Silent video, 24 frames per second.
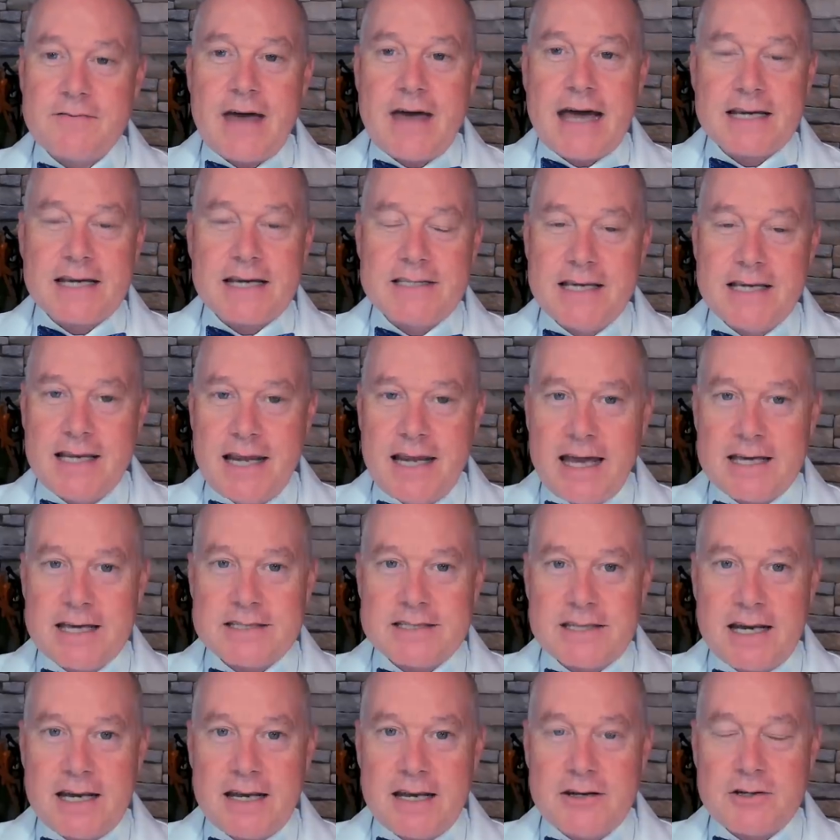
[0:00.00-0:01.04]
vaccine
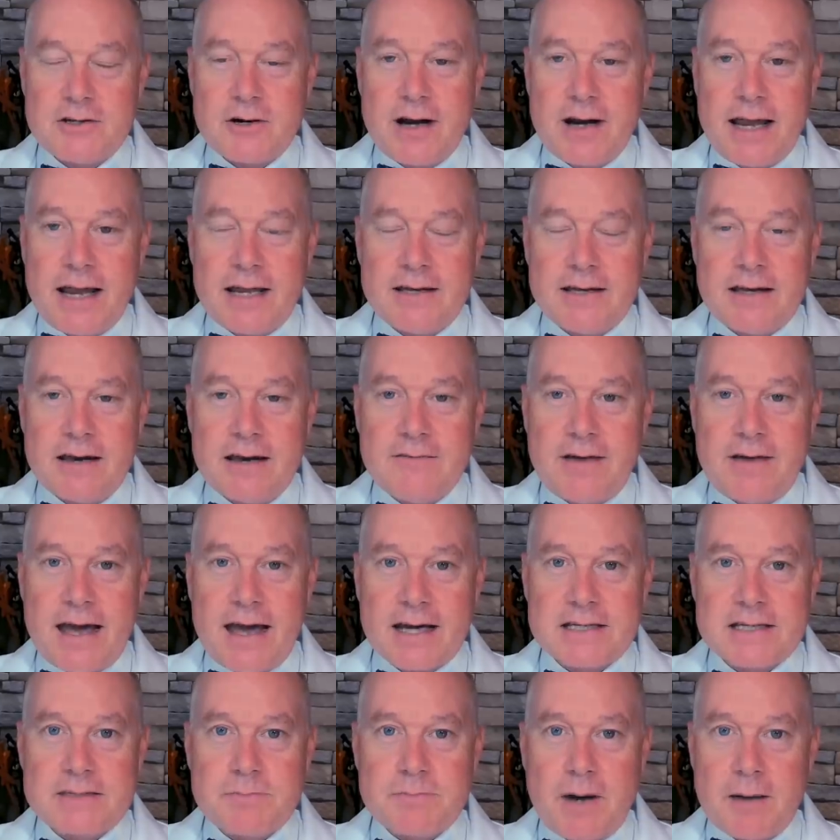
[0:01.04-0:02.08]
hesitant or
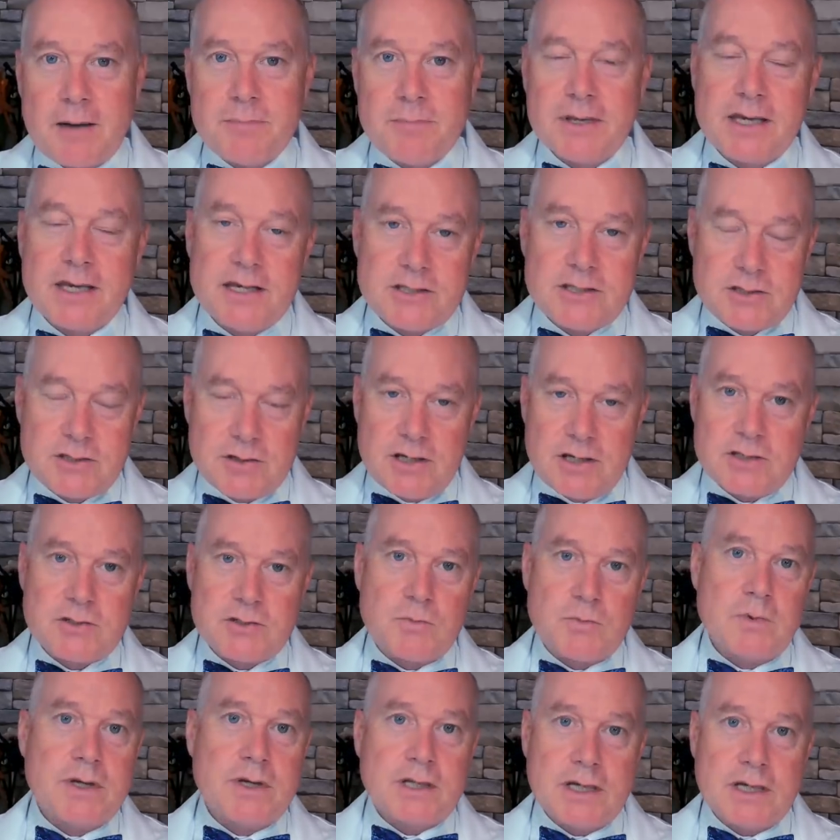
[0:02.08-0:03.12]
anti-vax population, it's,
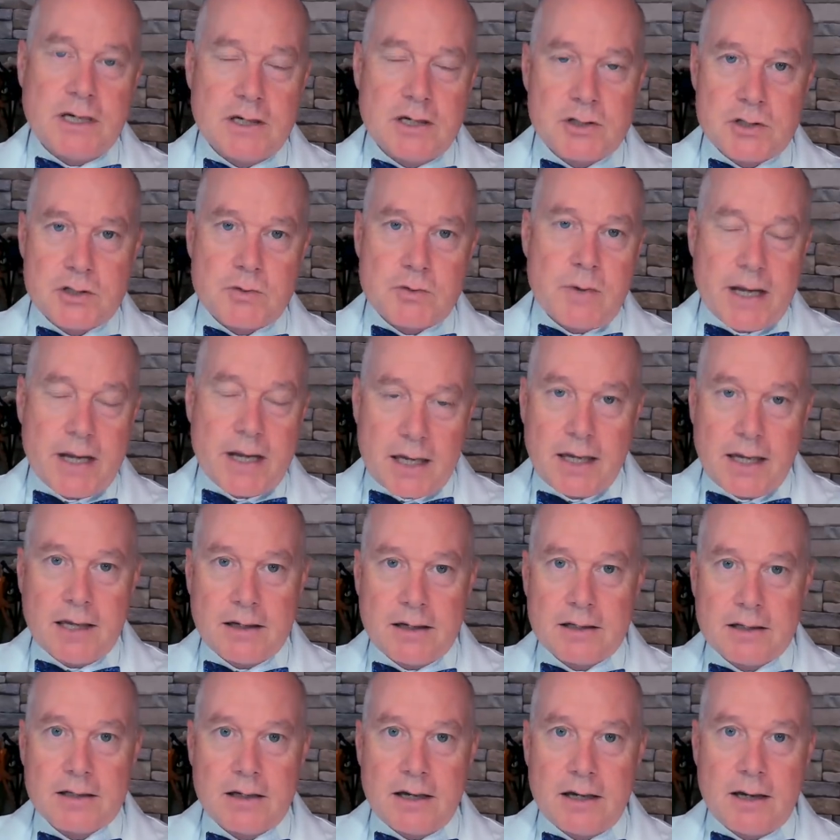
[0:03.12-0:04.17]
it's really shrinking.